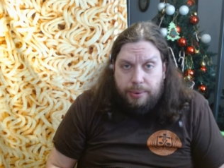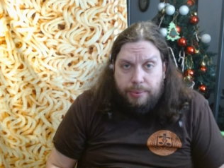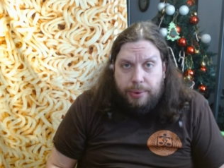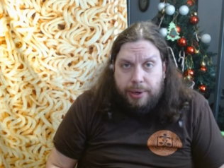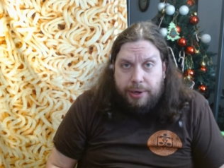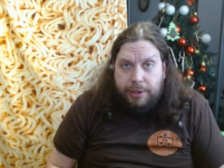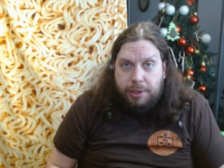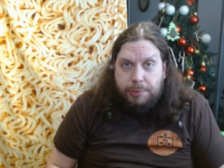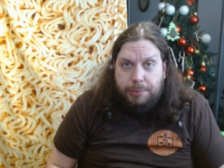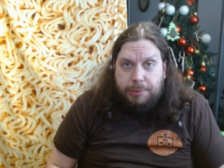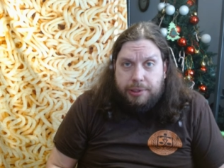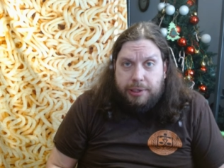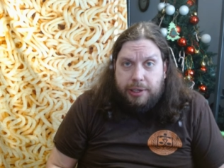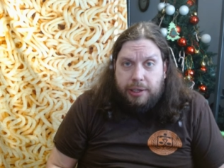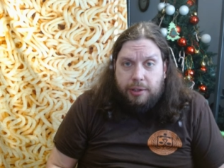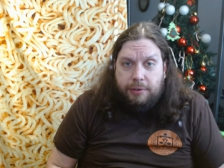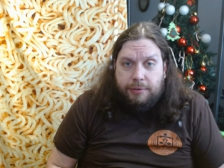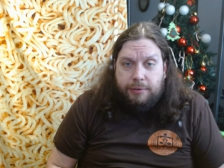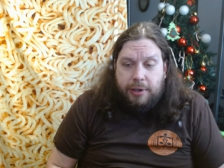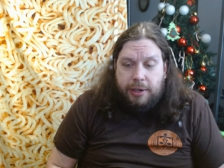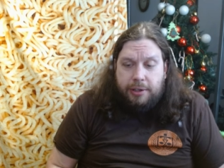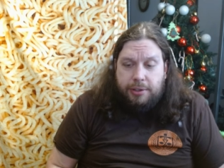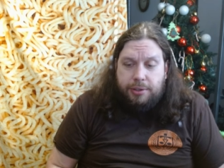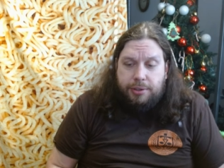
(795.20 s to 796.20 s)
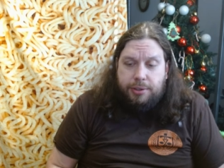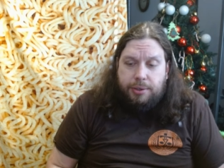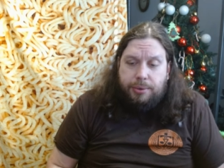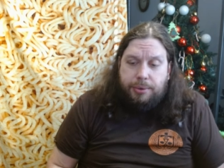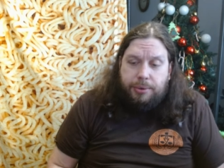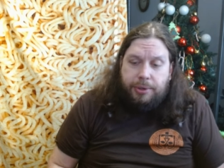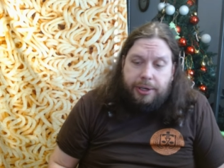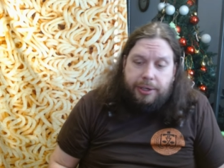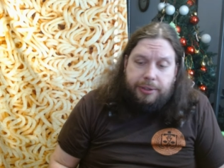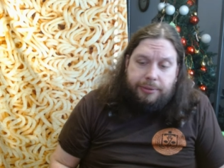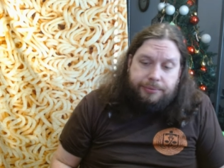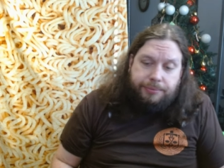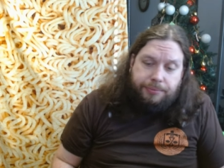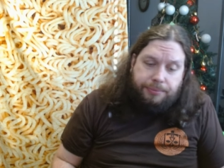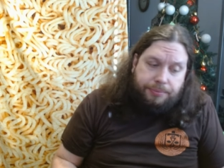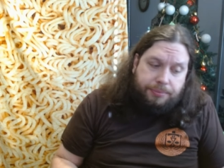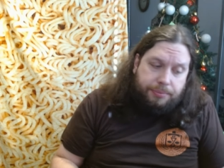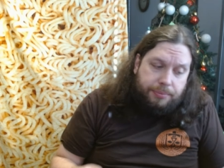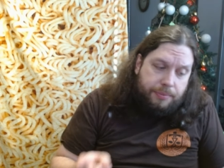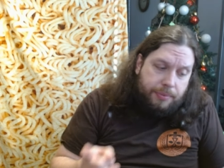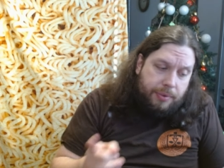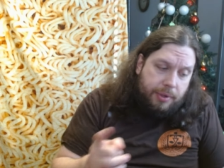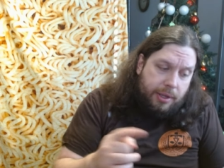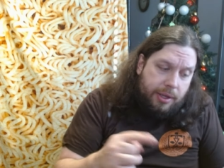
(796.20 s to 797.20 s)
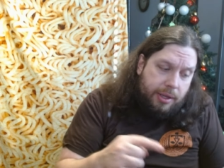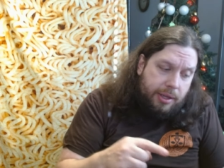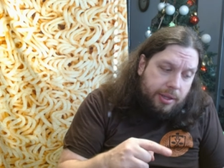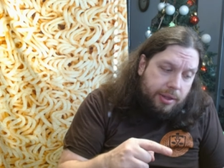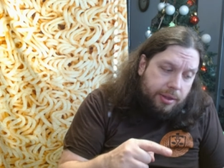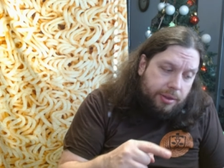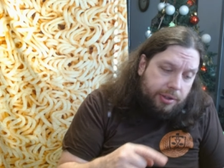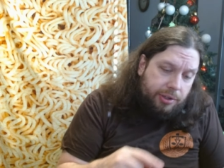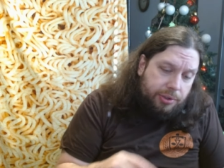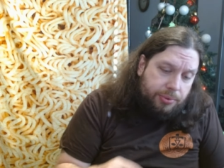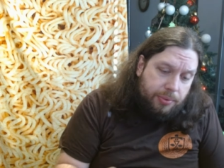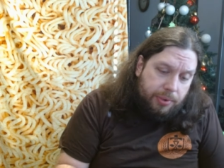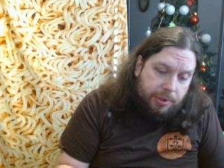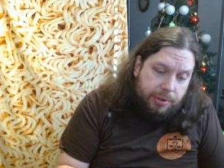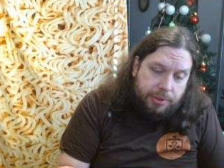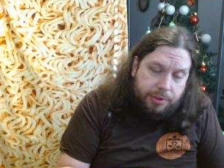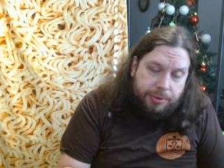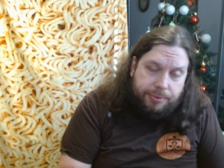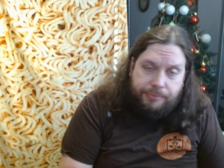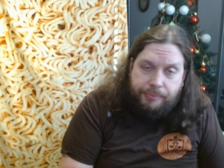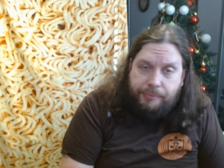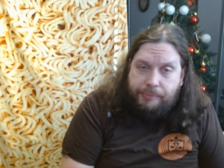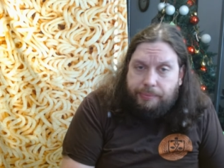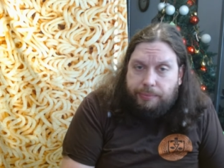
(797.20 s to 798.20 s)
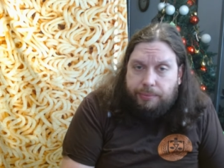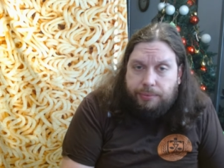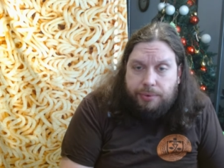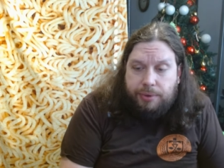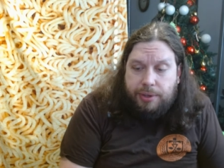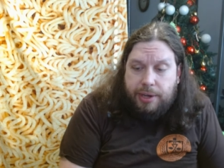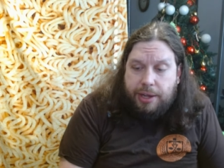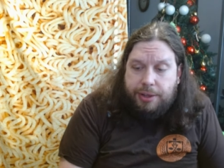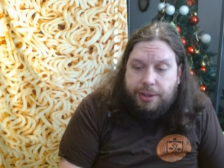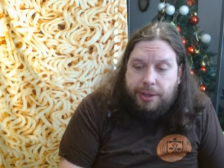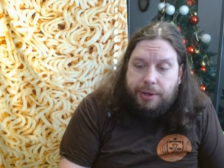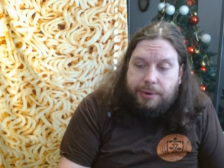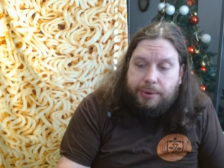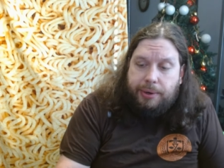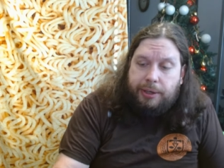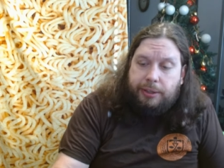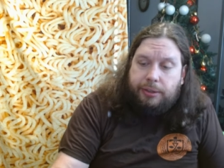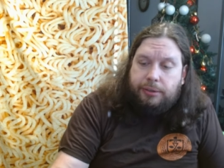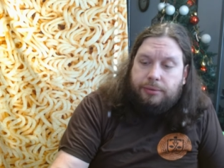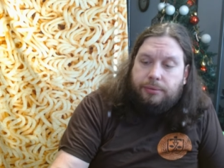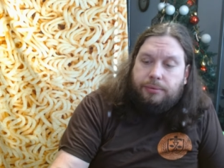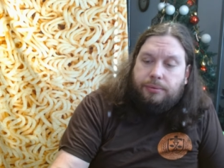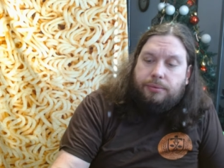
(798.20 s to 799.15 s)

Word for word: The regular McDonald's fries are so great. These ones, not that great.